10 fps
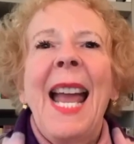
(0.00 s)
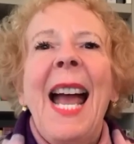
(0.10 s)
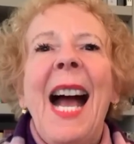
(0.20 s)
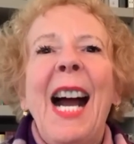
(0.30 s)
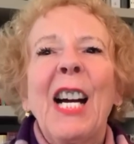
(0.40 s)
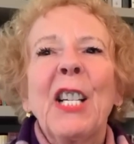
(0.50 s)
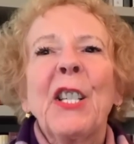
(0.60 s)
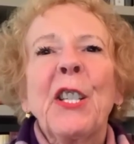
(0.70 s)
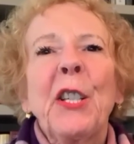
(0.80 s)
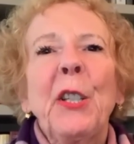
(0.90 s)

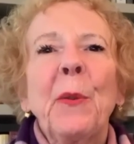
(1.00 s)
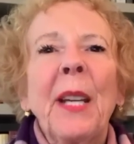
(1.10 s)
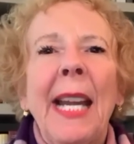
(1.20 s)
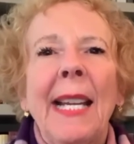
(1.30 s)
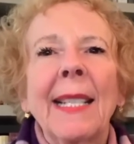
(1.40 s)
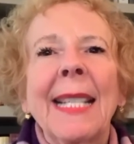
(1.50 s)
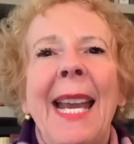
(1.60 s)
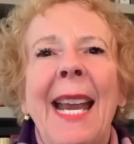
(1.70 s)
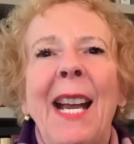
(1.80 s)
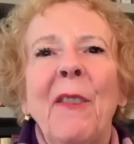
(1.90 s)
Art You Can't
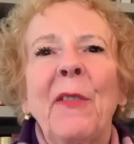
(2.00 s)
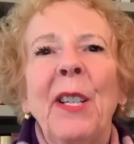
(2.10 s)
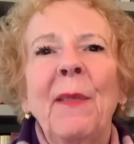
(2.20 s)
Have.